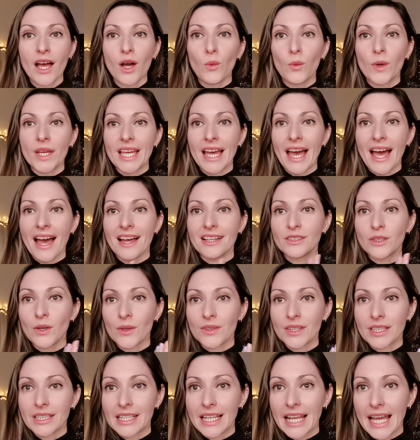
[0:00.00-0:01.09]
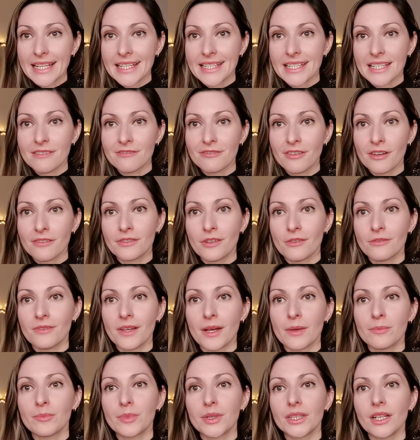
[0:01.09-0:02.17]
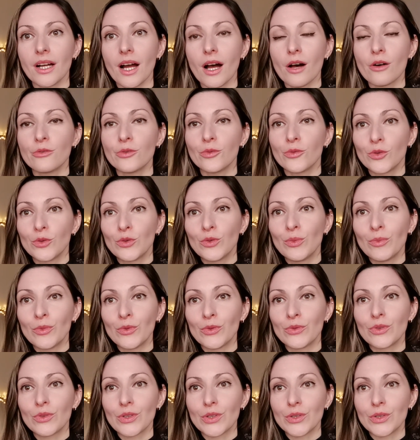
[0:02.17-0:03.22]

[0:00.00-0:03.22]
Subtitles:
We had on the 19th of November a full moon